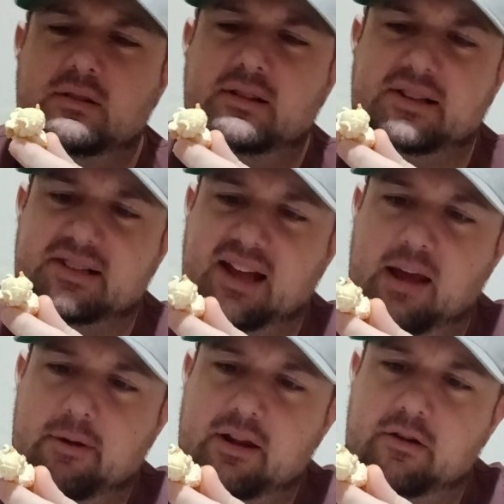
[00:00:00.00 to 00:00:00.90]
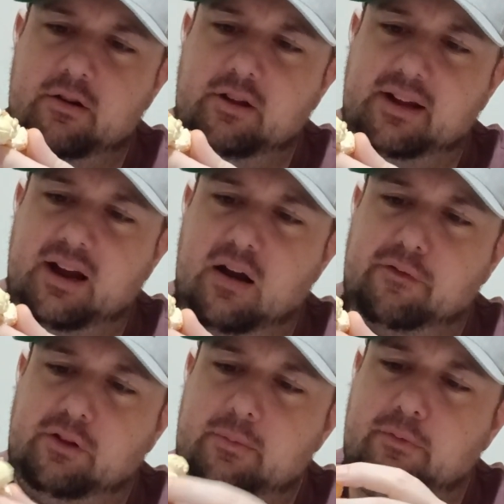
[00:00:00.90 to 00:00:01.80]
Examine it really
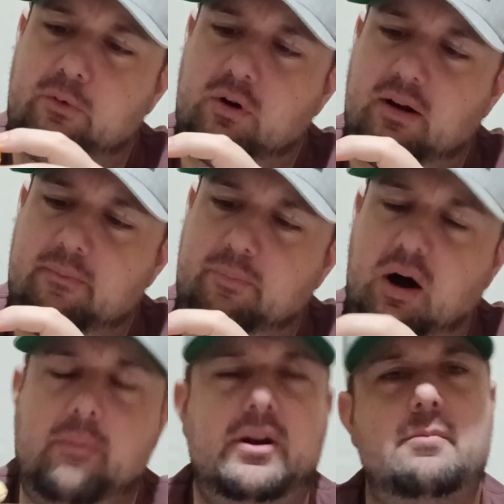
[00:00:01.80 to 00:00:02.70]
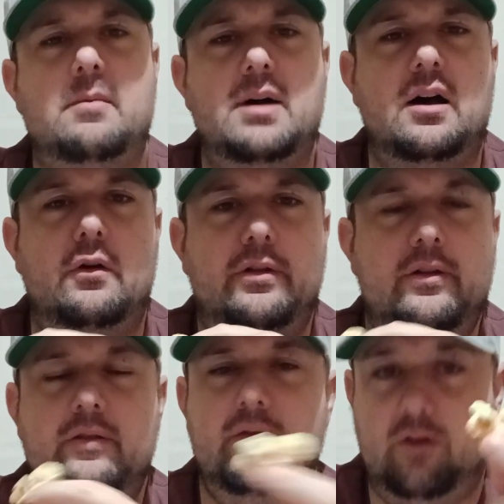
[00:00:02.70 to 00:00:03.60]
carefully before I pop it in my mouth.
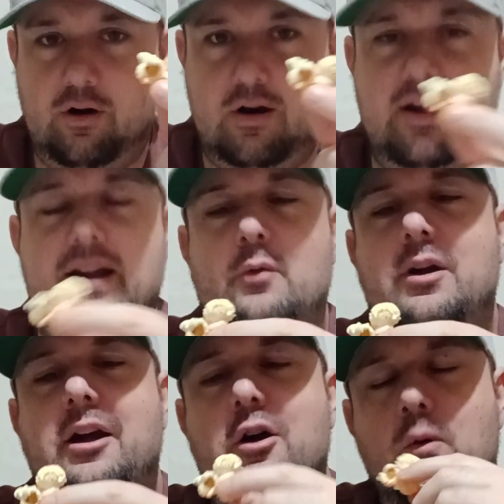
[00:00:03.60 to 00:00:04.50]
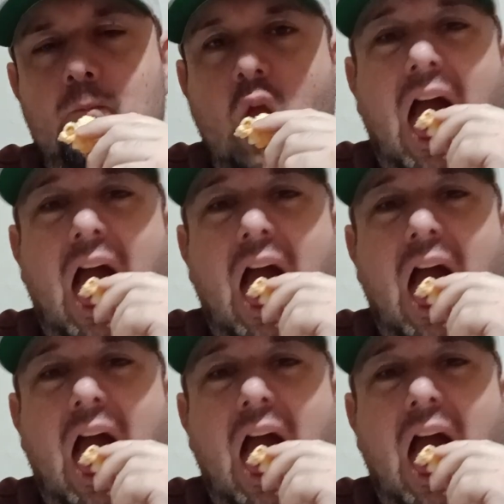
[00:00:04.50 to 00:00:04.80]
All right, here we go.